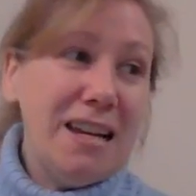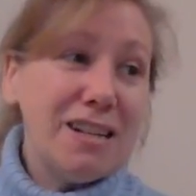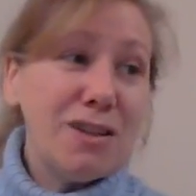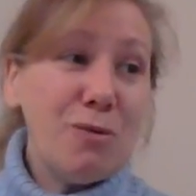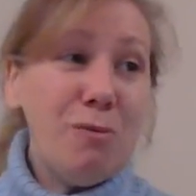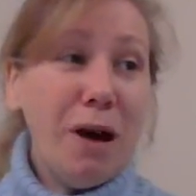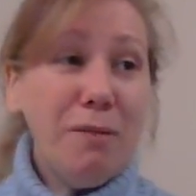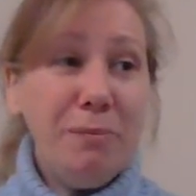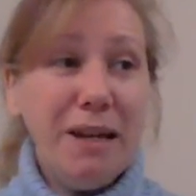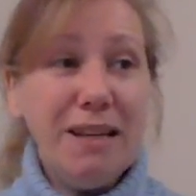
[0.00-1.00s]
So
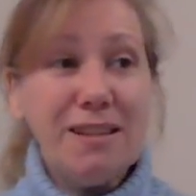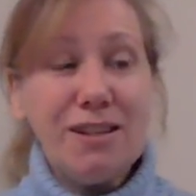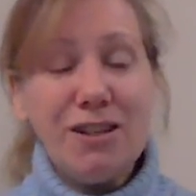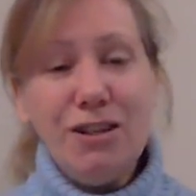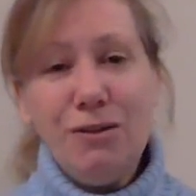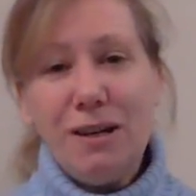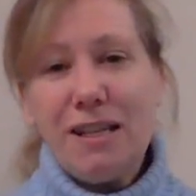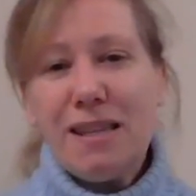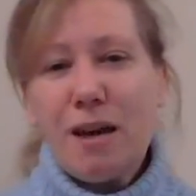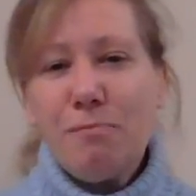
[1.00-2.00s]
one piece too
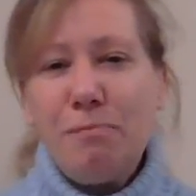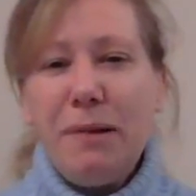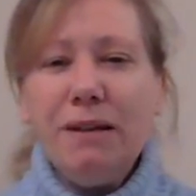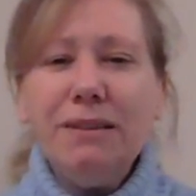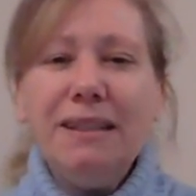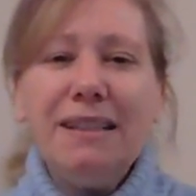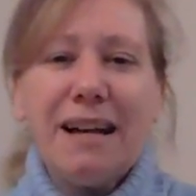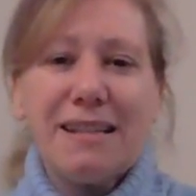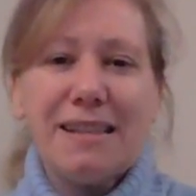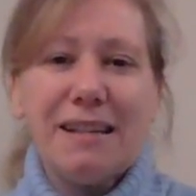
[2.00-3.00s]
is that building
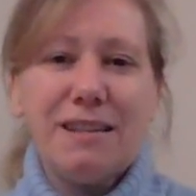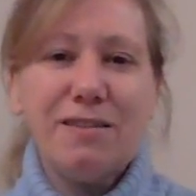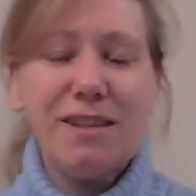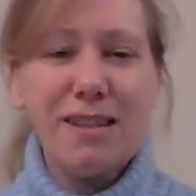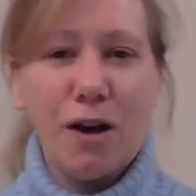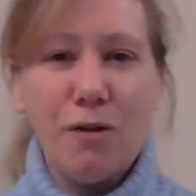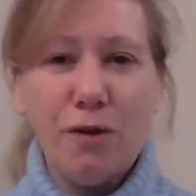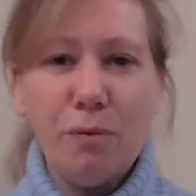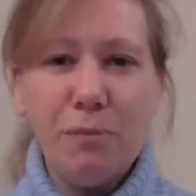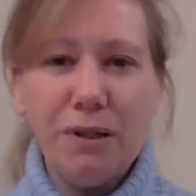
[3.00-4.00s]
that sense of self
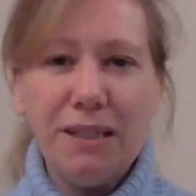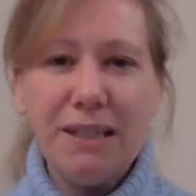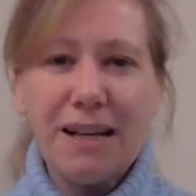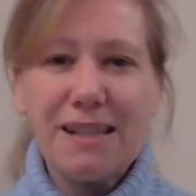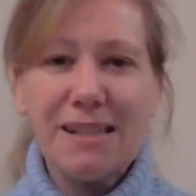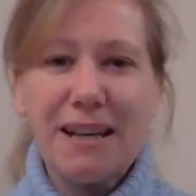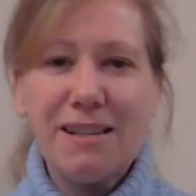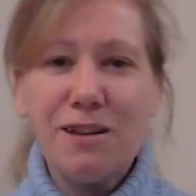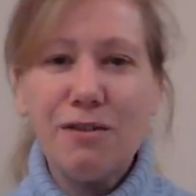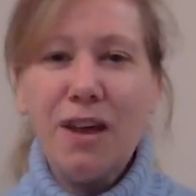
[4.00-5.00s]
and building that
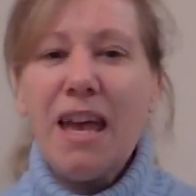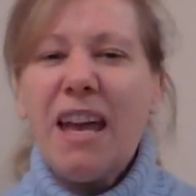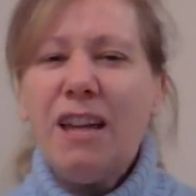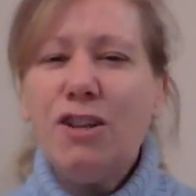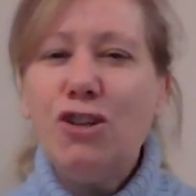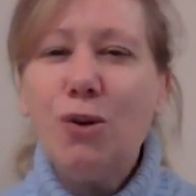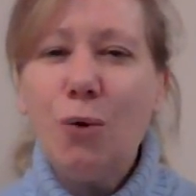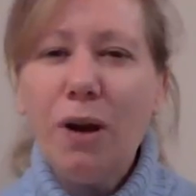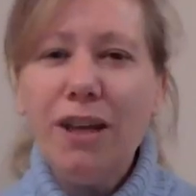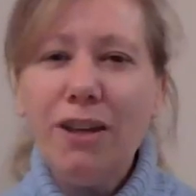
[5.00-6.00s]
sense of
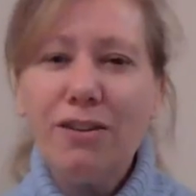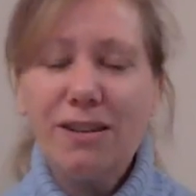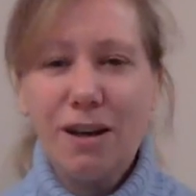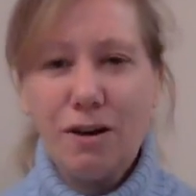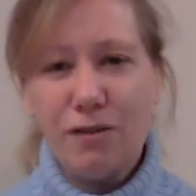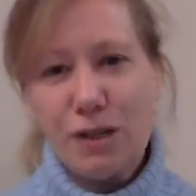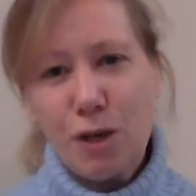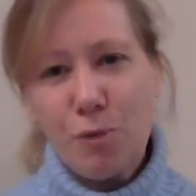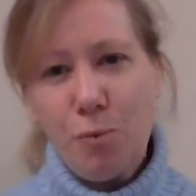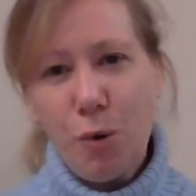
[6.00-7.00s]
enjoying yourself is
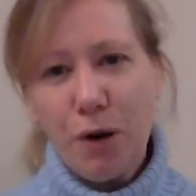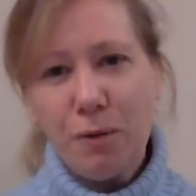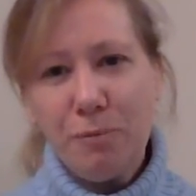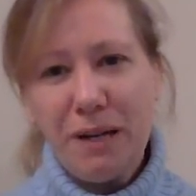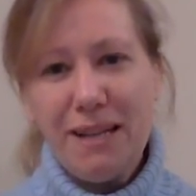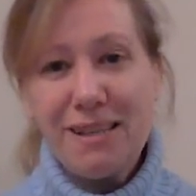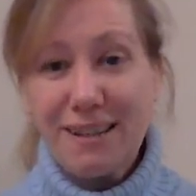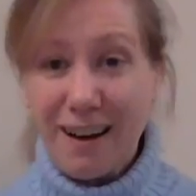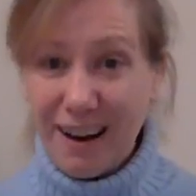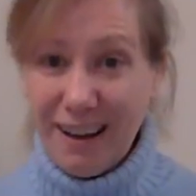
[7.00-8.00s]
an important piece
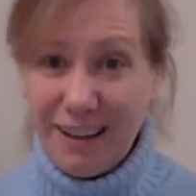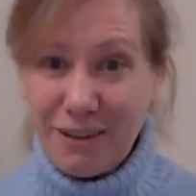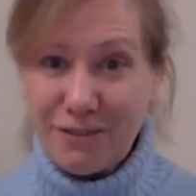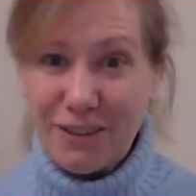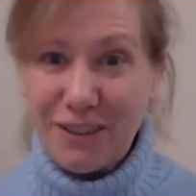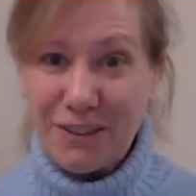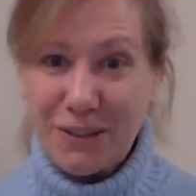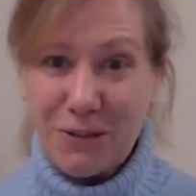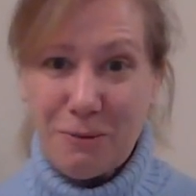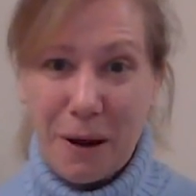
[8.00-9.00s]
to highlight for your
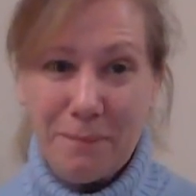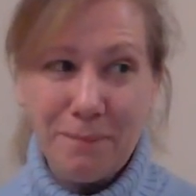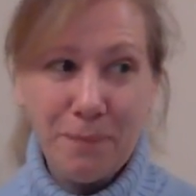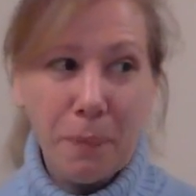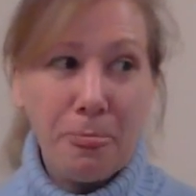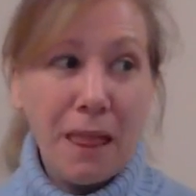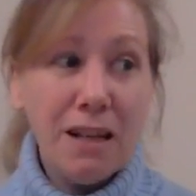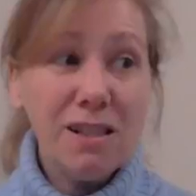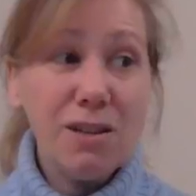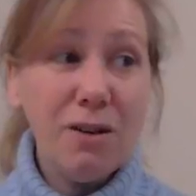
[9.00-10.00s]
little one.
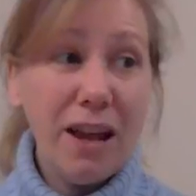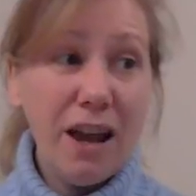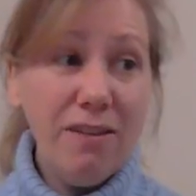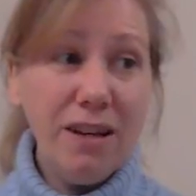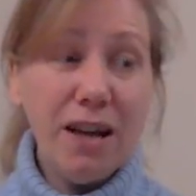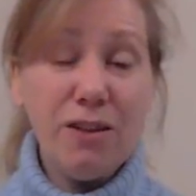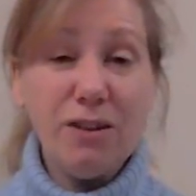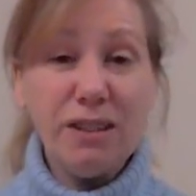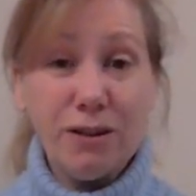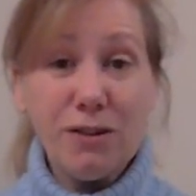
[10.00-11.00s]
And so I have
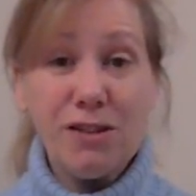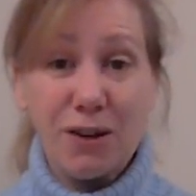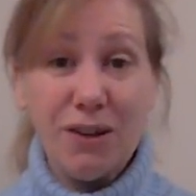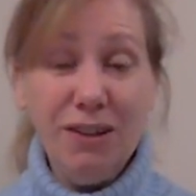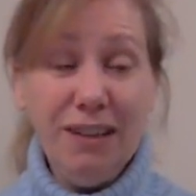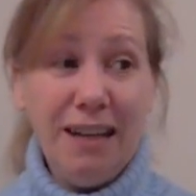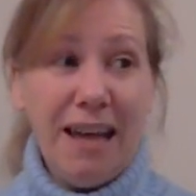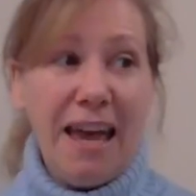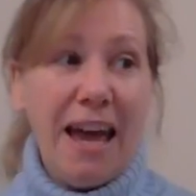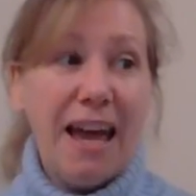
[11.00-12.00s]
another little song
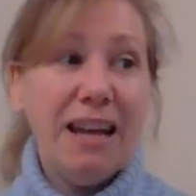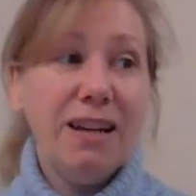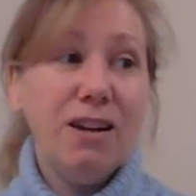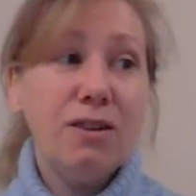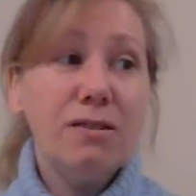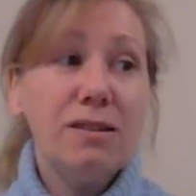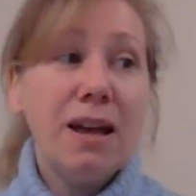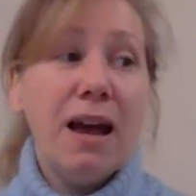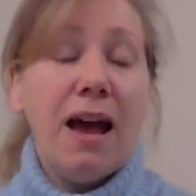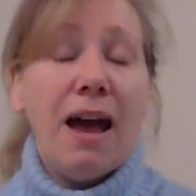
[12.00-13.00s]
and it goes,
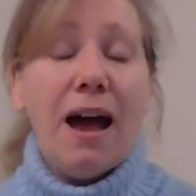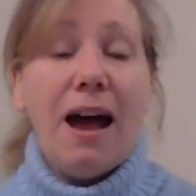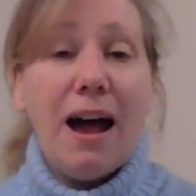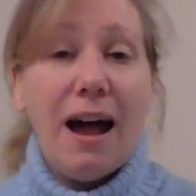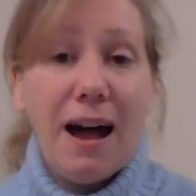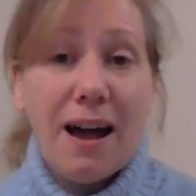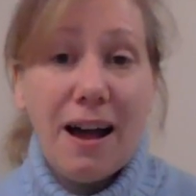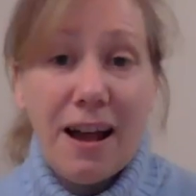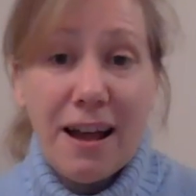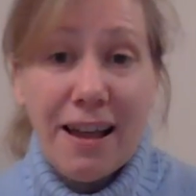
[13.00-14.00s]

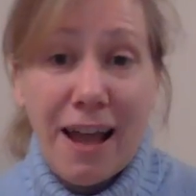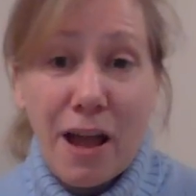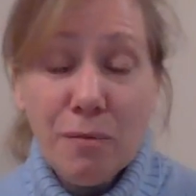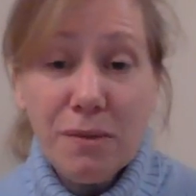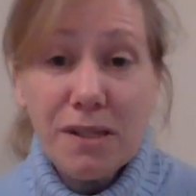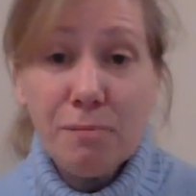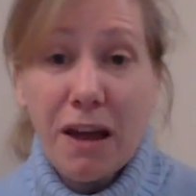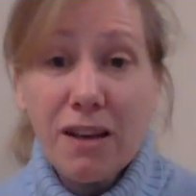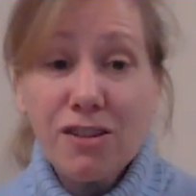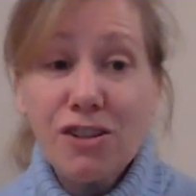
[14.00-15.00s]
I am
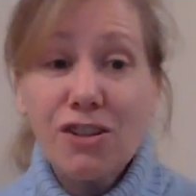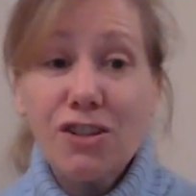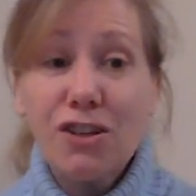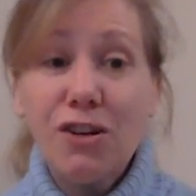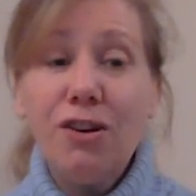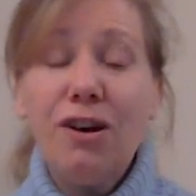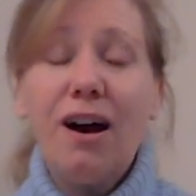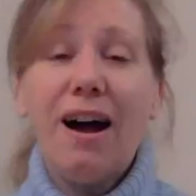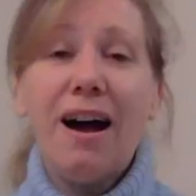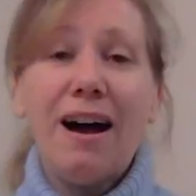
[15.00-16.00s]
special,
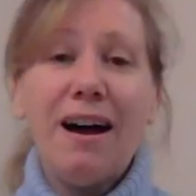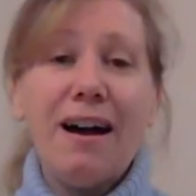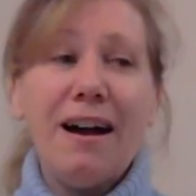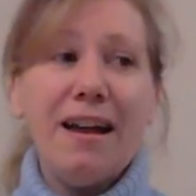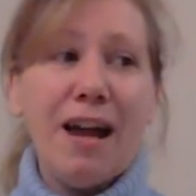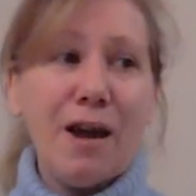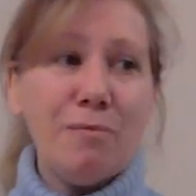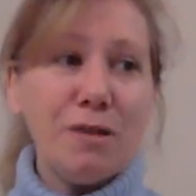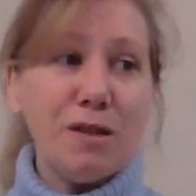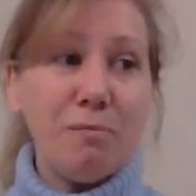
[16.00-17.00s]
I
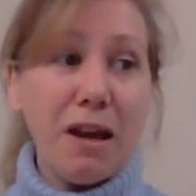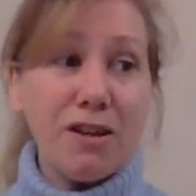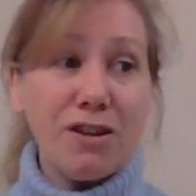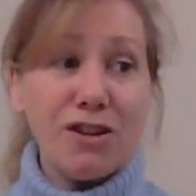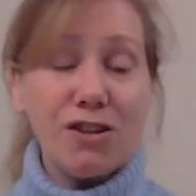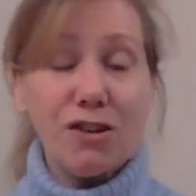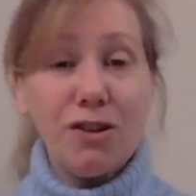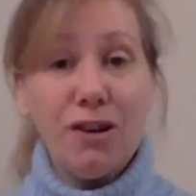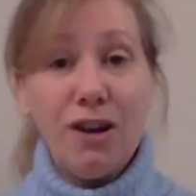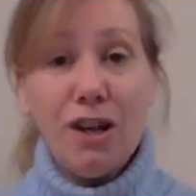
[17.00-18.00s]
am
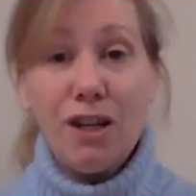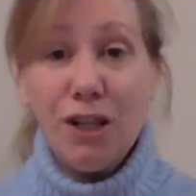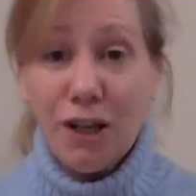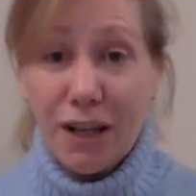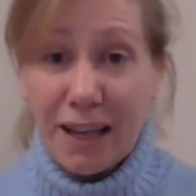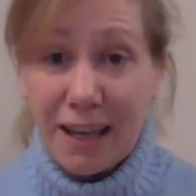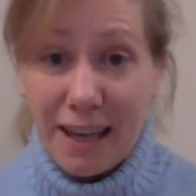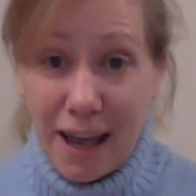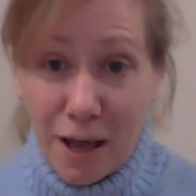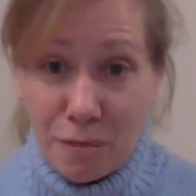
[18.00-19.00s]
special. Look
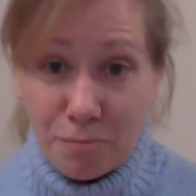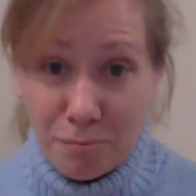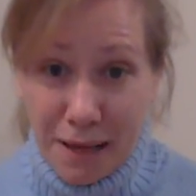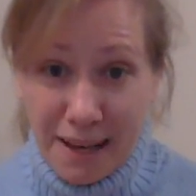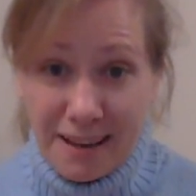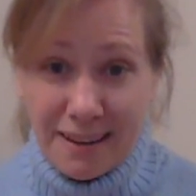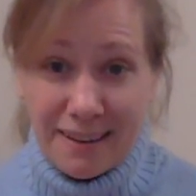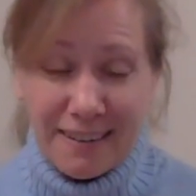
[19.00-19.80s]
at me,